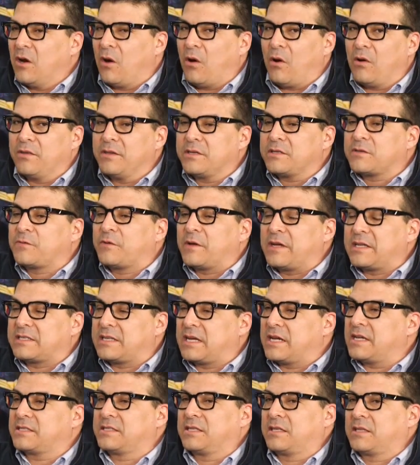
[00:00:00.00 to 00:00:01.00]
All these
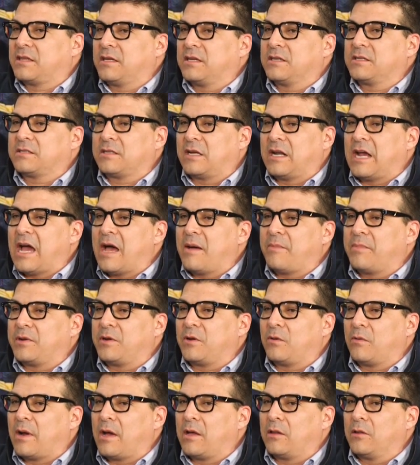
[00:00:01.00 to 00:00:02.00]
fantastic things that
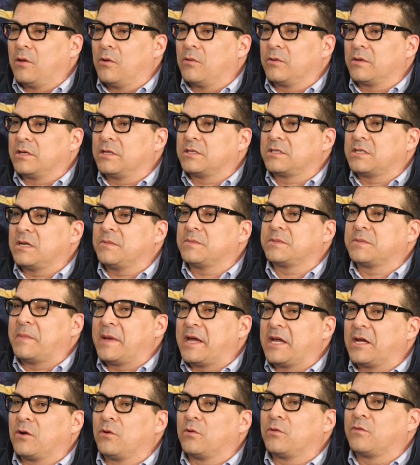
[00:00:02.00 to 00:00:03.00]
happened around Logan and James
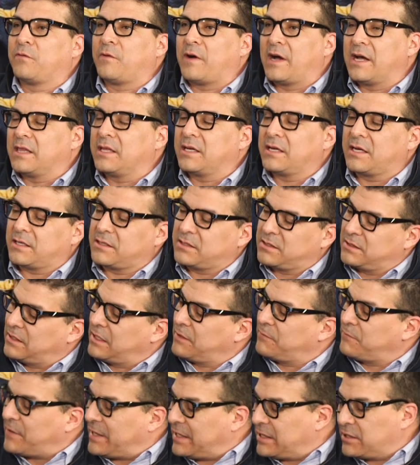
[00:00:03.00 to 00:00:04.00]
Mangold finally got
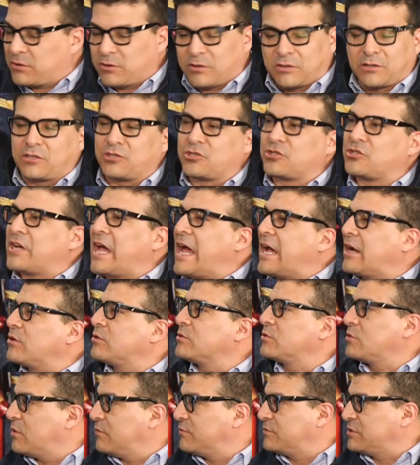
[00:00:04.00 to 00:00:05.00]
they finally took the
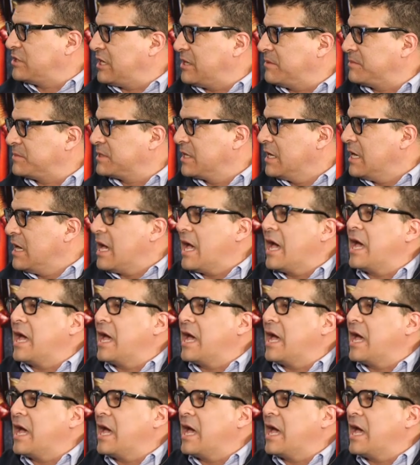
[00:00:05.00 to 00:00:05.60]
shackles off James